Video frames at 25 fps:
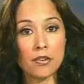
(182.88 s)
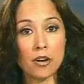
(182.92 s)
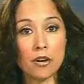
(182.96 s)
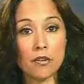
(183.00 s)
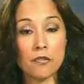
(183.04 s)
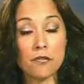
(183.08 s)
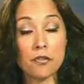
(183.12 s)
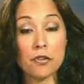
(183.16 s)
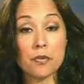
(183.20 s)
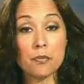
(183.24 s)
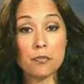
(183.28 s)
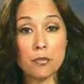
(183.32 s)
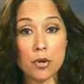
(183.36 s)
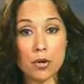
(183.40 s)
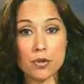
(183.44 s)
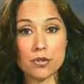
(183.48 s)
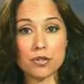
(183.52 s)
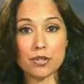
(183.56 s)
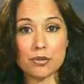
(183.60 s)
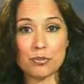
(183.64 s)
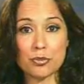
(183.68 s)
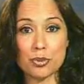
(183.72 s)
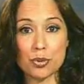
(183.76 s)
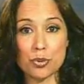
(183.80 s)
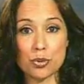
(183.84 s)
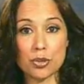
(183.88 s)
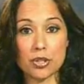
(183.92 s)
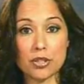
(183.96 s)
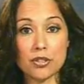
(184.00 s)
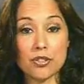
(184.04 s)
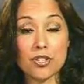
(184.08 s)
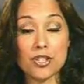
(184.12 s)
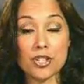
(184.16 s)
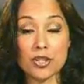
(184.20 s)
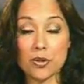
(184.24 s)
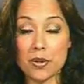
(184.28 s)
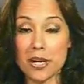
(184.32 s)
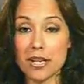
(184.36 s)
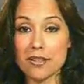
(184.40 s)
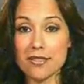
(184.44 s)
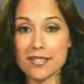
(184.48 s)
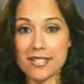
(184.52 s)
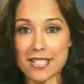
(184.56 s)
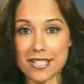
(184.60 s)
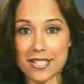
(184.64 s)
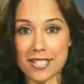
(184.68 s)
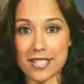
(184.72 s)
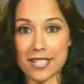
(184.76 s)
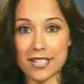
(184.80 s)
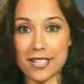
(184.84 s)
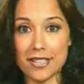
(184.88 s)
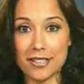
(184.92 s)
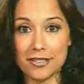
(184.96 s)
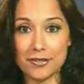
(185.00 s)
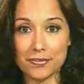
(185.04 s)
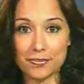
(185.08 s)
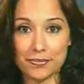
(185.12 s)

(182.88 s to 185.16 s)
of most importance to our city.